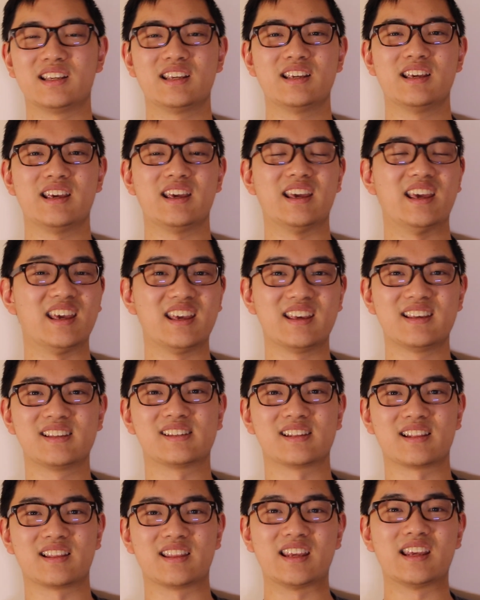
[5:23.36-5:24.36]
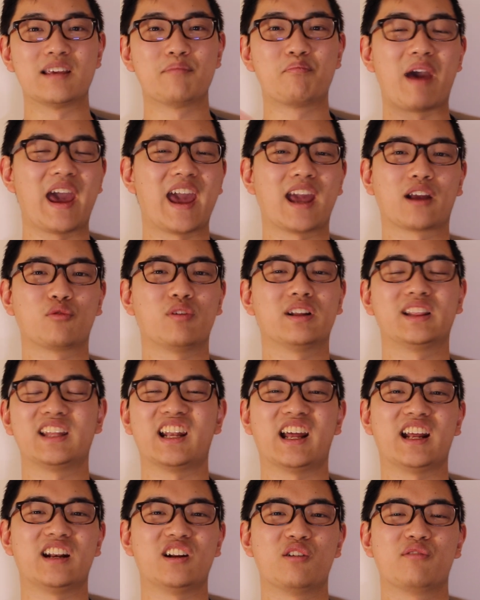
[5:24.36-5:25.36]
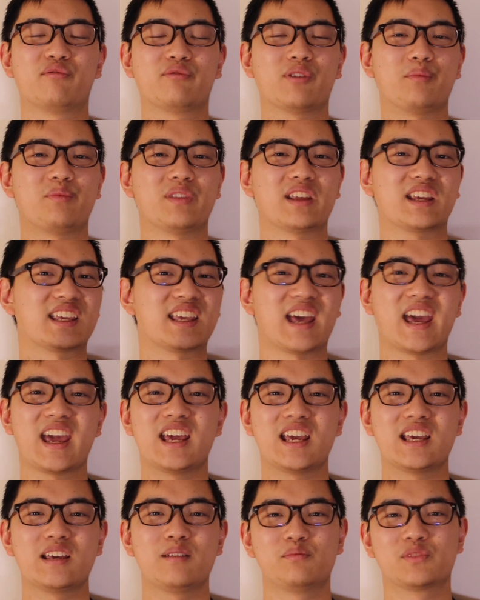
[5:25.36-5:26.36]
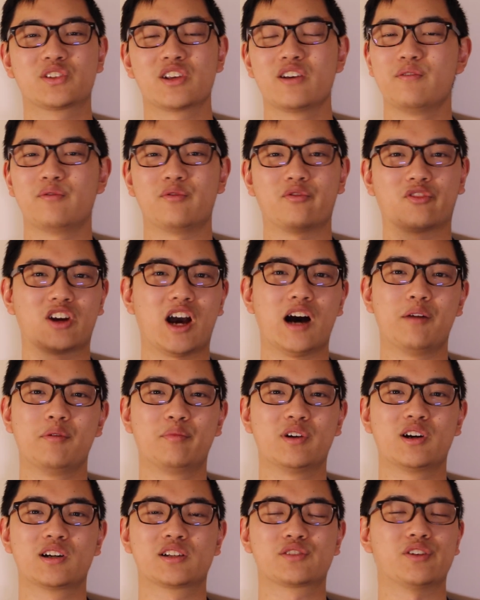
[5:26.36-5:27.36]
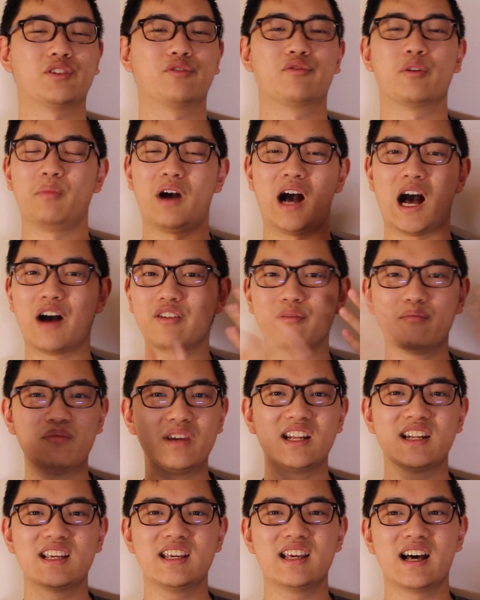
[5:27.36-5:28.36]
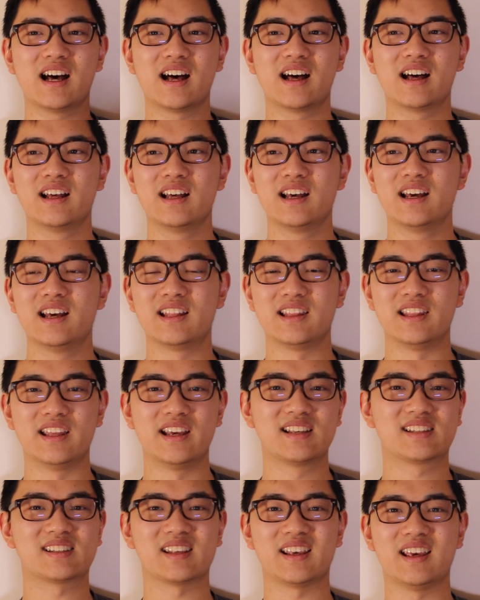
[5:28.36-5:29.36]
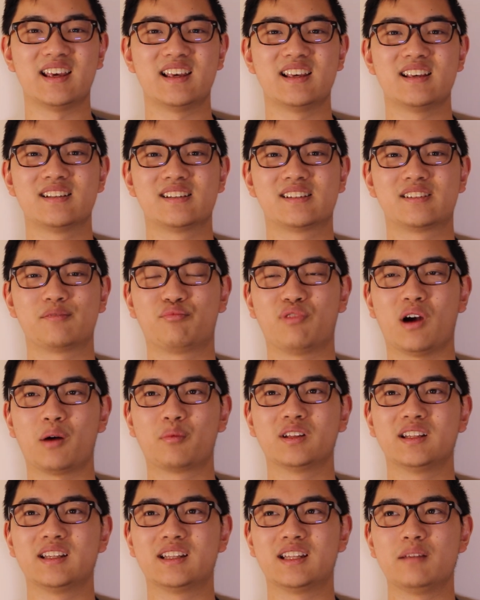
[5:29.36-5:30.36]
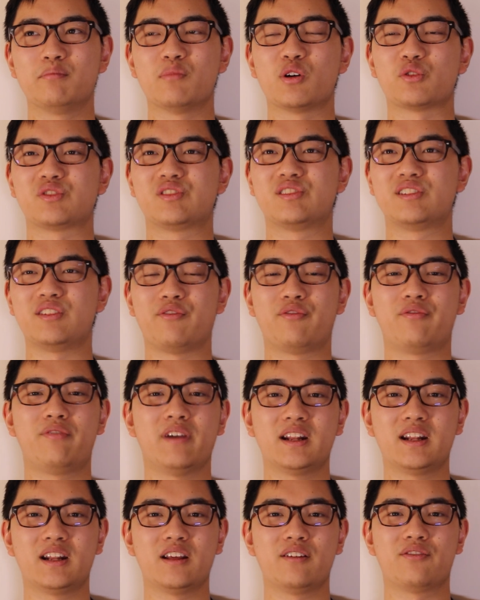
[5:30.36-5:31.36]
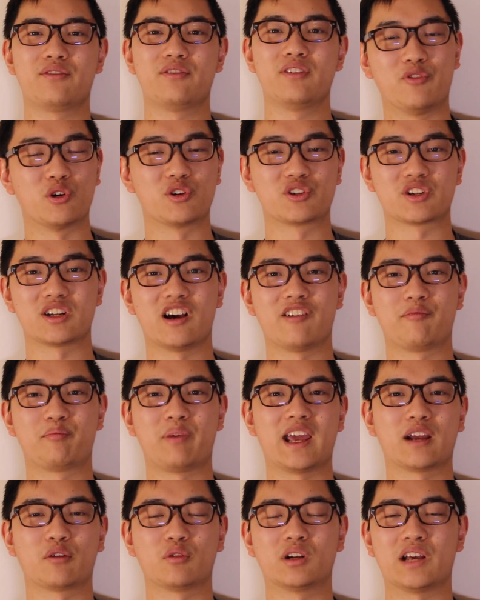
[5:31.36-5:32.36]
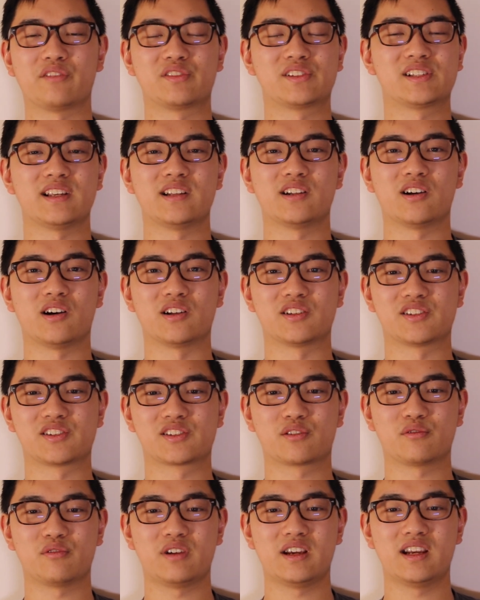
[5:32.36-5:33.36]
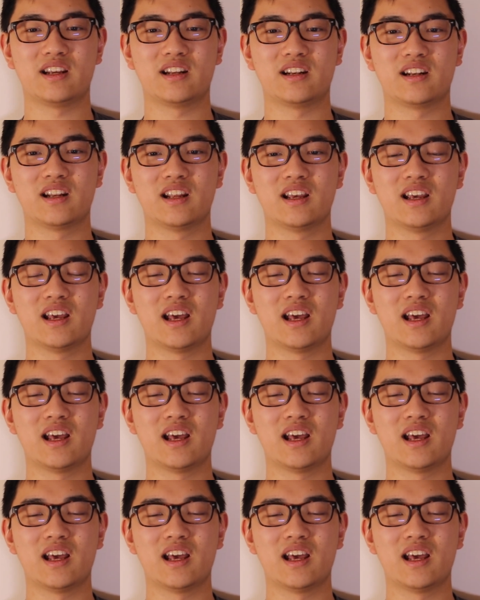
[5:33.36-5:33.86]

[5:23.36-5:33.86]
he is the penguin that I know from the games, comic books, and from other media. This is probably the most definitive version of Penguin I've seen on screen.